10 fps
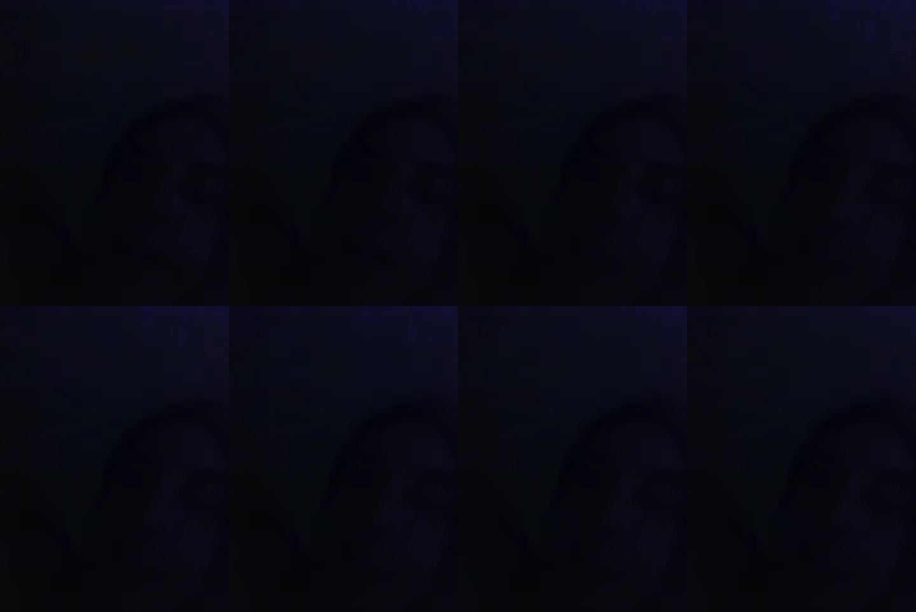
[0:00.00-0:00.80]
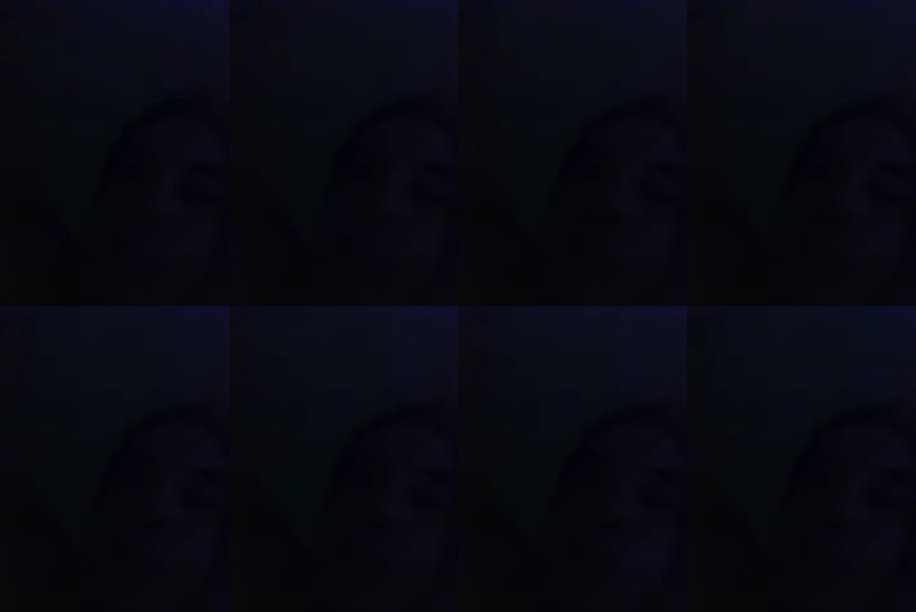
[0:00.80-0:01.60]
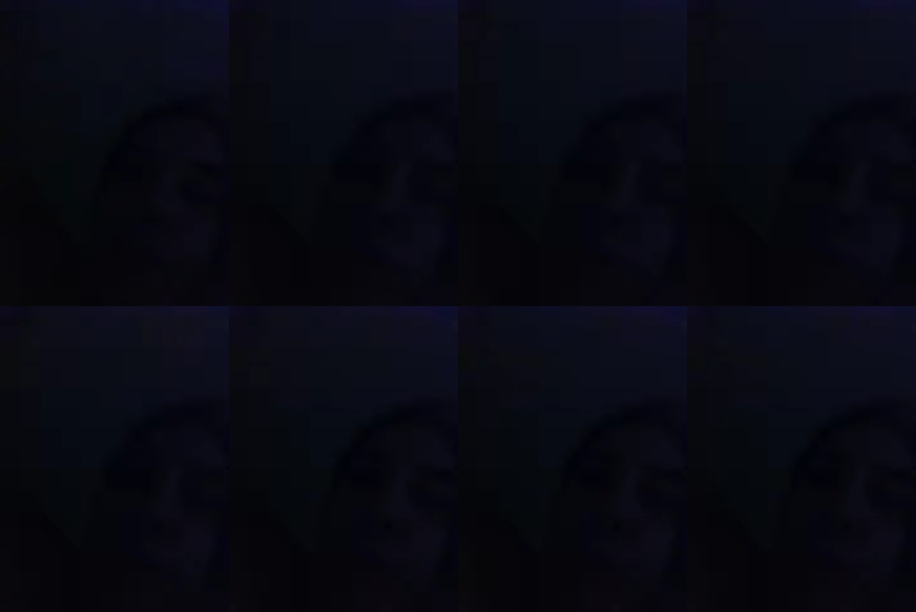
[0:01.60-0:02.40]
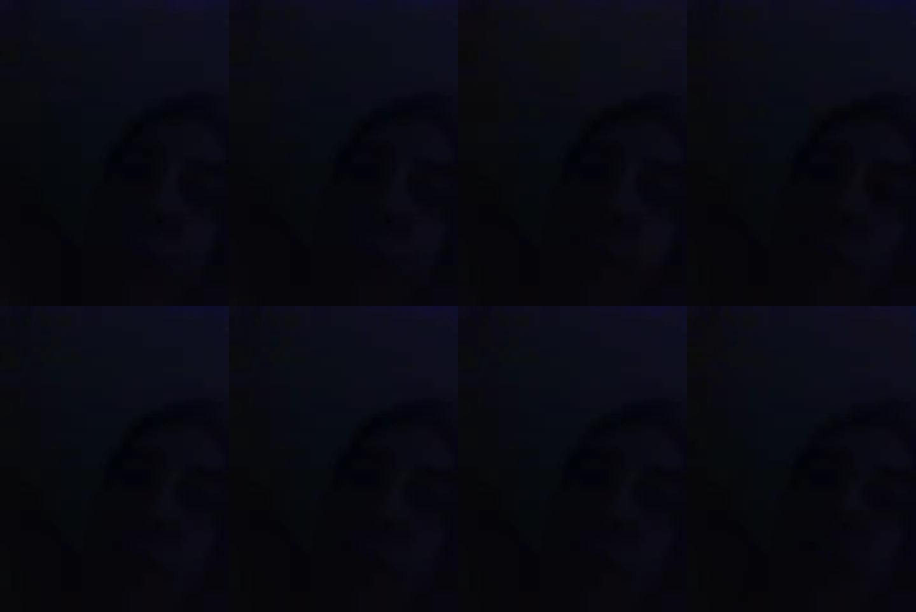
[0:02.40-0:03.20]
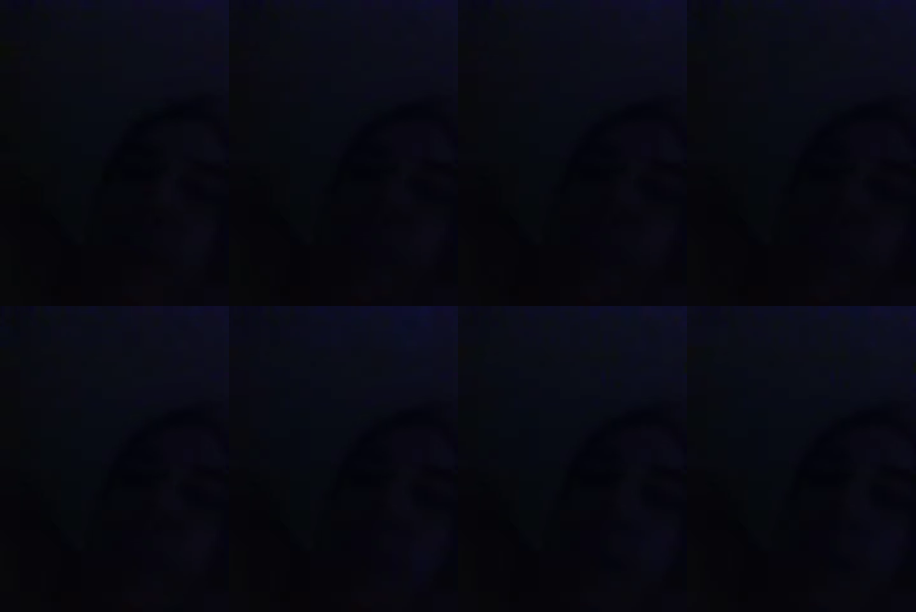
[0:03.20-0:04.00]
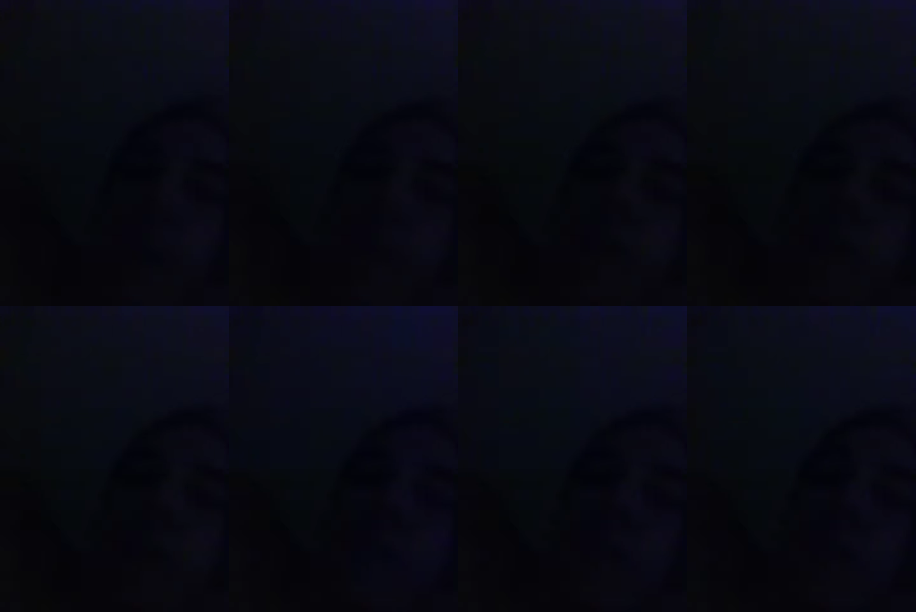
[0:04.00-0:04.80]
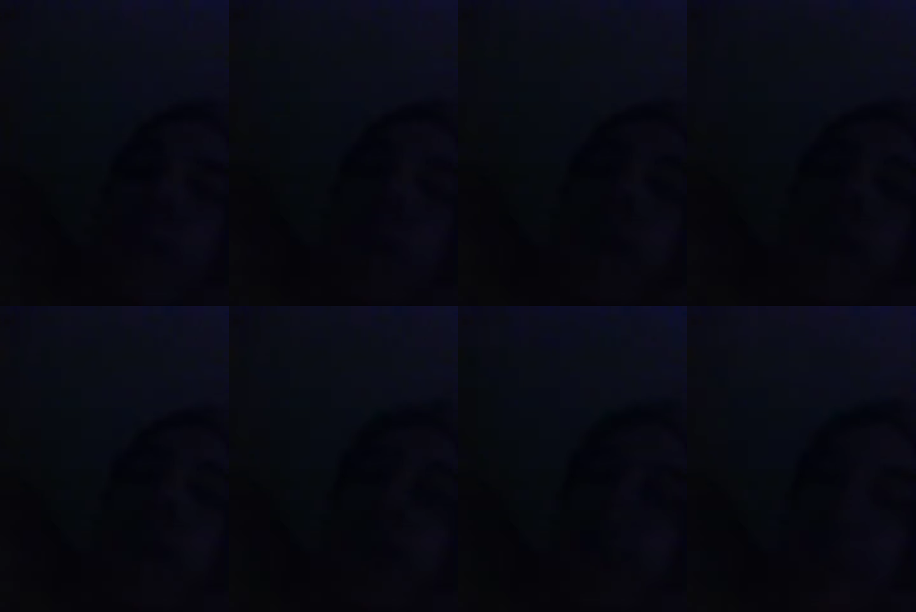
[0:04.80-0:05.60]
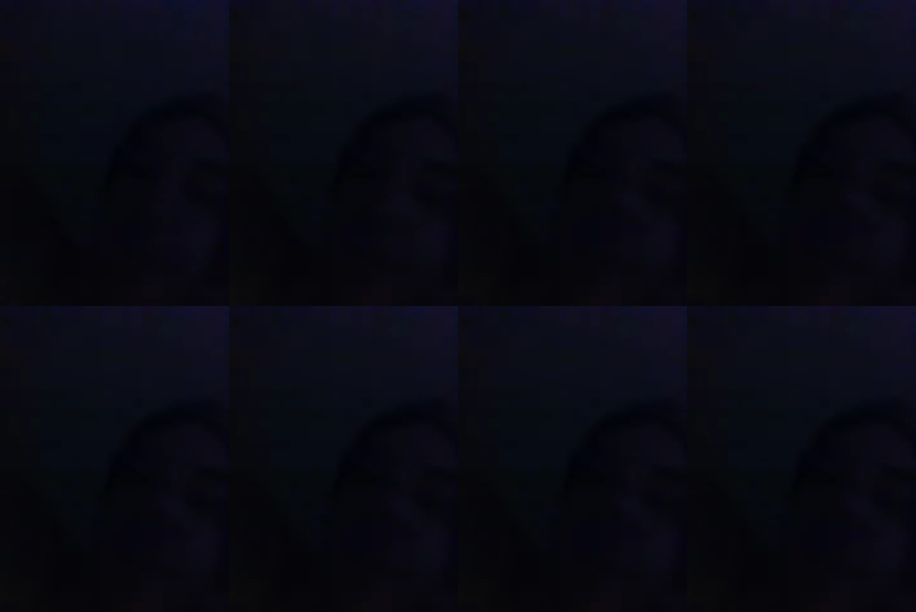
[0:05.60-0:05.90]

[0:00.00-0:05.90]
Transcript: [unreadable: no face in view]